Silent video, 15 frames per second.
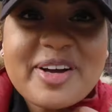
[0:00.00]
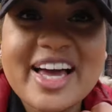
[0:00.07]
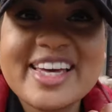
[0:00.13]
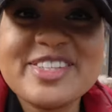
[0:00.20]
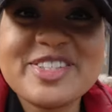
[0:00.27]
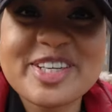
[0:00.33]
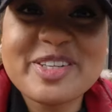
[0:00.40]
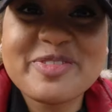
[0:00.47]
So
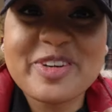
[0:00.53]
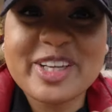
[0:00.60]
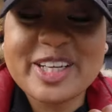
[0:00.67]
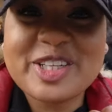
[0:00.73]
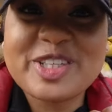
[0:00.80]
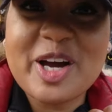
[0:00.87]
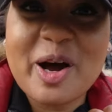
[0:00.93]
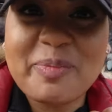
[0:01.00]
guys, just
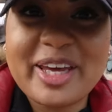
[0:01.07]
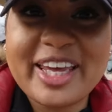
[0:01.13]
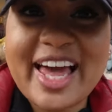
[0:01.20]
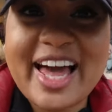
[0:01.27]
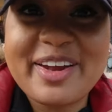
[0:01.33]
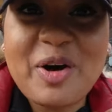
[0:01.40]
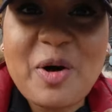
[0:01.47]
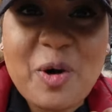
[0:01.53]
finished shopping
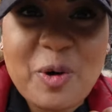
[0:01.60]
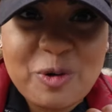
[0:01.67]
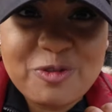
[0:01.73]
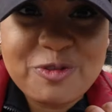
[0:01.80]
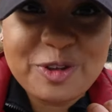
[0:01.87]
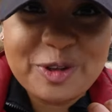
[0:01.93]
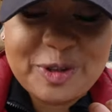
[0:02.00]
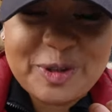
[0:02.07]
at Whole
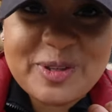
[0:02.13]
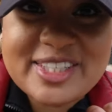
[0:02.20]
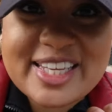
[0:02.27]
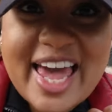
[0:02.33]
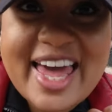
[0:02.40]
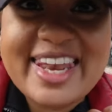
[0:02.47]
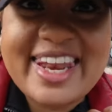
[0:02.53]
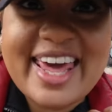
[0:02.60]
Foods,
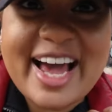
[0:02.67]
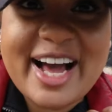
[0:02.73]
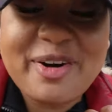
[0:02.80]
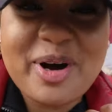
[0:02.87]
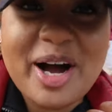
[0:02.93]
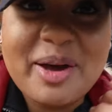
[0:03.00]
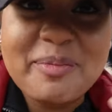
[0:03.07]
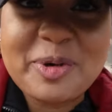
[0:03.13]
and
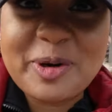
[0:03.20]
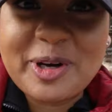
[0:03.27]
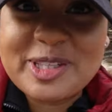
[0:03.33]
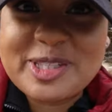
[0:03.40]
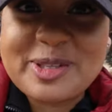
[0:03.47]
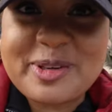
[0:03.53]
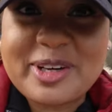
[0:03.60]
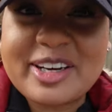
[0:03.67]
now I'm
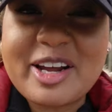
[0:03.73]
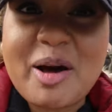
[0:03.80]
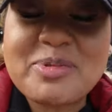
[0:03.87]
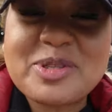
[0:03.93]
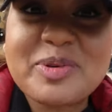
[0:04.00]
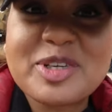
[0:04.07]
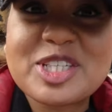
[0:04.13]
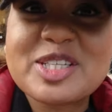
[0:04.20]
going to
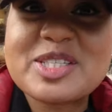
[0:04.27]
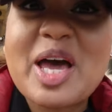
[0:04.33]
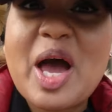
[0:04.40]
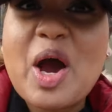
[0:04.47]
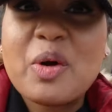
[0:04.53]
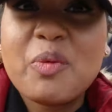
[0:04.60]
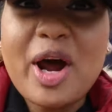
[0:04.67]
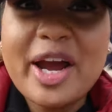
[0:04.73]
Knoops, which is
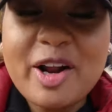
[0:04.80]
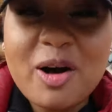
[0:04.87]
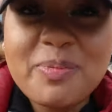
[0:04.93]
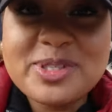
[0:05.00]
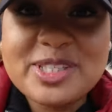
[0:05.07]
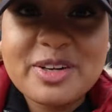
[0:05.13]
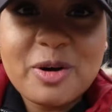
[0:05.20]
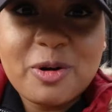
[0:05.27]
right
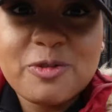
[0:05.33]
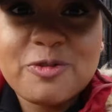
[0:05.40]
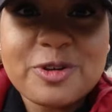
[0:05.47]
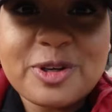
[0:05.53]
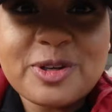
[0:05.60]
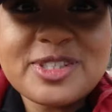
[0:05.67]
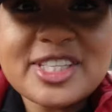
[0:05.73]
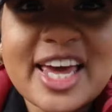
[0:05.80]
opposite Whole
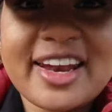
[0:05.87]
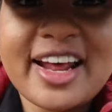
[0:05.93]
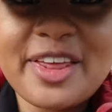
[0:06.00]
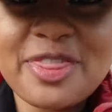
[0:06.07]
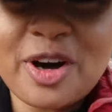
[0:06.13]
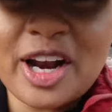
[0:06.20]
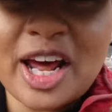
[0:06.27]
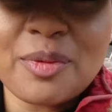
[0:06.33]
Foods, and I
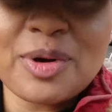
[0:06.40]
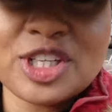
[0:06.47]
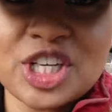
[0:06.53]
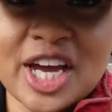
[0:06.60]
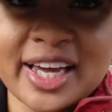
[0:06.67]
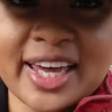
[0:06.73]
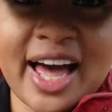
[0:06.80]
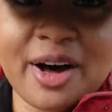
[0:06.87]
thought I would
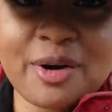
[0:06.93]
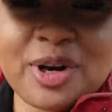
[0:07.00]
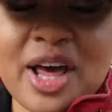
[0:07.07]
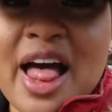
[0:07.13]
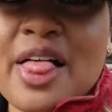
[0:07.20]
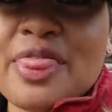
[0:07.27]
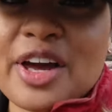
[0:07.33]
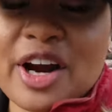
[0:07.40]
check out
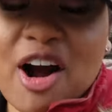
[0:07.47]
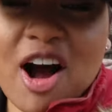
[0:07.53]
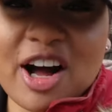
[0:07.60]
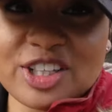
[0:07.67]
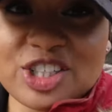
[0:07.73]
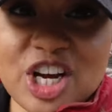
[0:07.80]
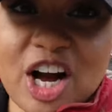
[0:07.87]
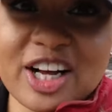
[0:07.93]
their
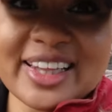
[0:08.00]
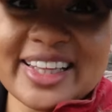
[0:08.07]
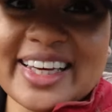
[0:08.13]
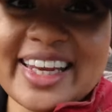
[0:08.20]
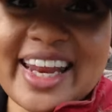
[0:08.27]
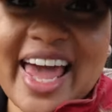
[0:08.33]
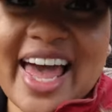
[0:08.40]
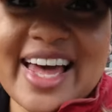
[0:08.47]
hot
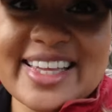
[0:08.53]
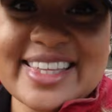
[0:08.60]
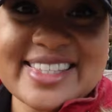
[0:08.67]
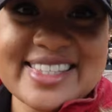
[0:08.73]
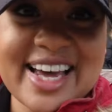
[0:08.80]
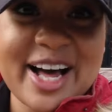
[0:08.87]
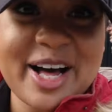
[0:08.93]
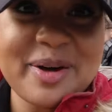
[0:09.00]
chocolate.
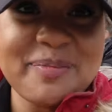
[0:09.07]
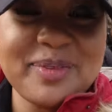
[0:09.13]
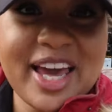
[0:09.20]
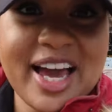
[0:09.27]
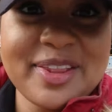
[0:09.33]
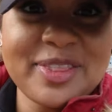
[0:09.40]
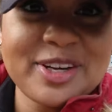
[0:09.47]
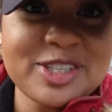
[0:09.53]
And
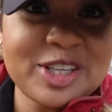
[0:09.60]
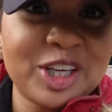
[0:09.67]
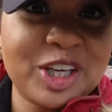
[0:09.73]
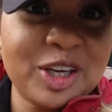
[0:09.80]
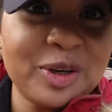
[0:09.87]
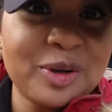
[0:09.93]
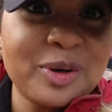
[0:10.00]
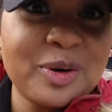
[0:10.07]
yeah, there's a
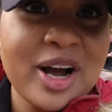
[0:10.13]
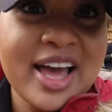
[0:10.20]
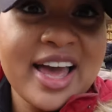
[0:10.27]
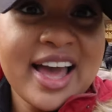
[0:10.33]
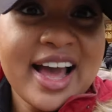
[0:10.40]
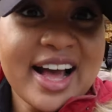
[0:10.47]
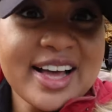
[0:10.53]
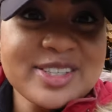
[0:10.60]
queue,
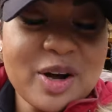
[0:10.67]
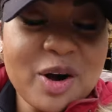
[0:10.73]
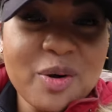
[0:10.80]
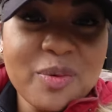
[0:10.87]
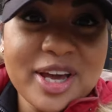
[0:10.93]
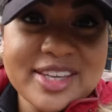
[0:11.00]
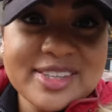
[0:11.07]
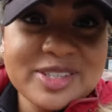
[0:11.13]
as
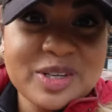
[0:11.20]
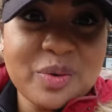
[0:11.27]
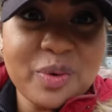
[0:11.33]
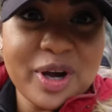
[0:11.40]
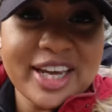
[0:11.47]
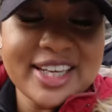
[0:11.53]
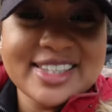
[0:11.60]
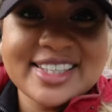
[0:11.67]
always, to
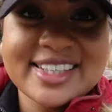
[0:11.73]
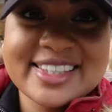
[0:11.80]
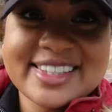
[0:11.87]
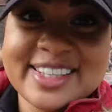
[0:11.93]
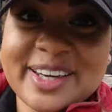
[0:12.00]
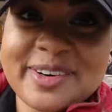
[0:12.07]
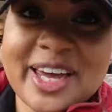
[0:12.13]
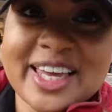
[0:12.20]
wait
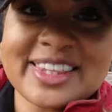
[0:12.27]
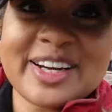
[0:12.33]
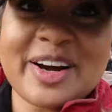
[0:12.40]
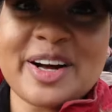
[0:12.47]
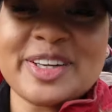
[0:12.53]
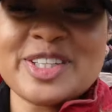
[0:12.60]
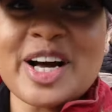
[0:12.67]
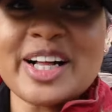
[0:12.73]
to go get their
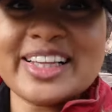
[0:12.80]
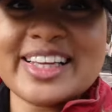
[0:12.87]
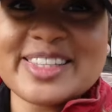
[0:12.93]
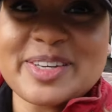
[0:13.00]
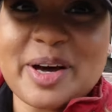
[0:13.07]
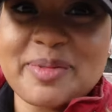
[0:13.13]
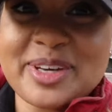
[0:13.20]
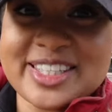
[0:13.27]
hot chocolate,
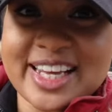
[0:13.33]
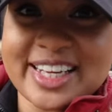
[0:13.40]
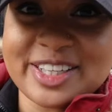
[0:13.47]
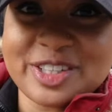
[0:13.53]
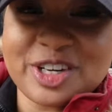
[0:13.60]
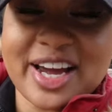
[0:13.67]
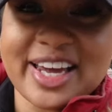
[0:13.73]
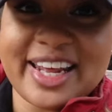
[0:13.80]
so I'm excited
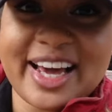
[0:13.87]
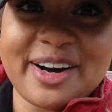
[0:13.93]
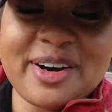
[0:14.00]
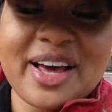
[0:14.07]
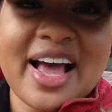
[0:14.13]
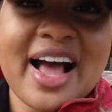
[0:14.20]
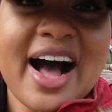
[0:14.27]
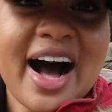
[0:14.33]
to try it out.